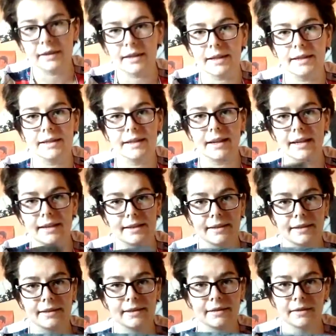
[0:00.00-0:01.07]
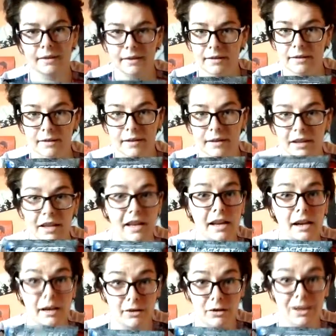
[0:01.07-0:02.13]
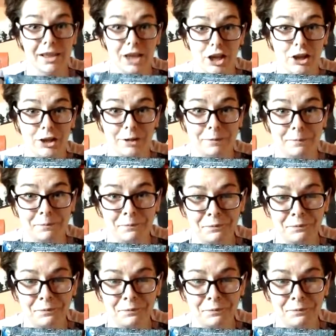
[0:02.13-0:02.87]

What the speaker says: This is really good.